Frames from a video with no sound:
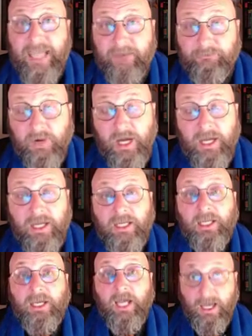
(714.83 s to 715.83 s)
tephra
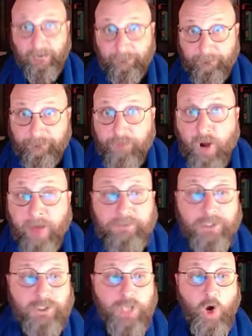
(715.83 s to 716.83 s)
uh, from
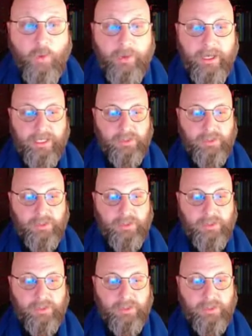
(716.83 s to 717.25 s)
the Toba